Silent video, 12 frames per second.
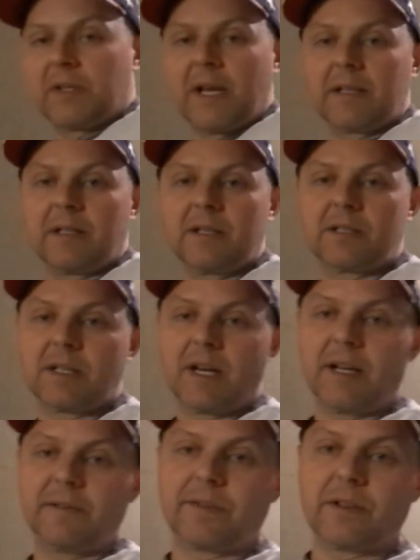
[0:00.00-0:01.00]
that to the
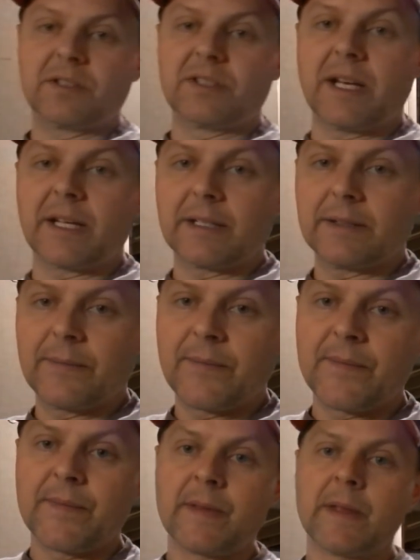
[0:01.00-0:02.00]
side for a second.
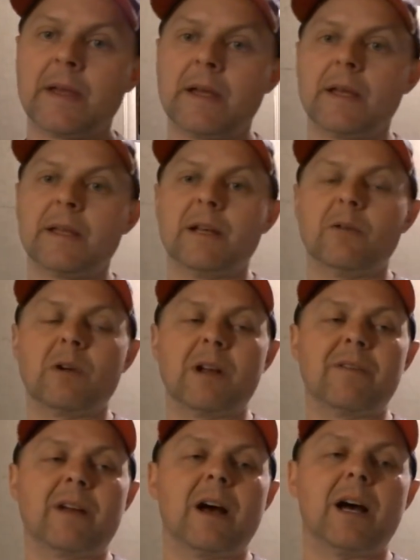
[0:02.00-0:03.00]
Now what
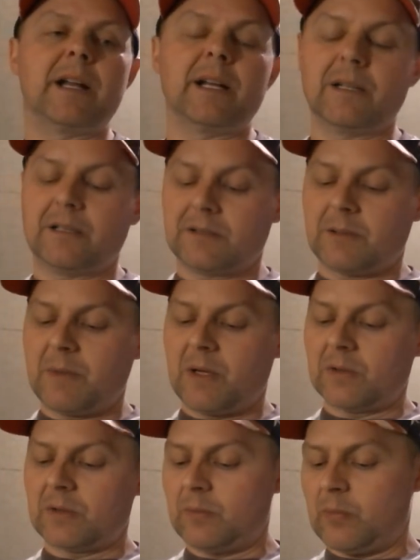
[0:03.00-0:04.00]
I've got here is the
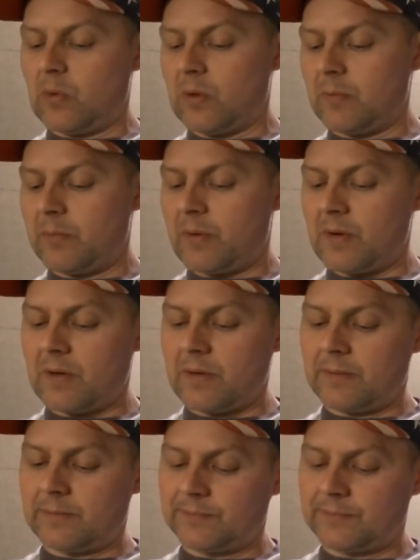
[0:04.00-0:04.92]
most important part.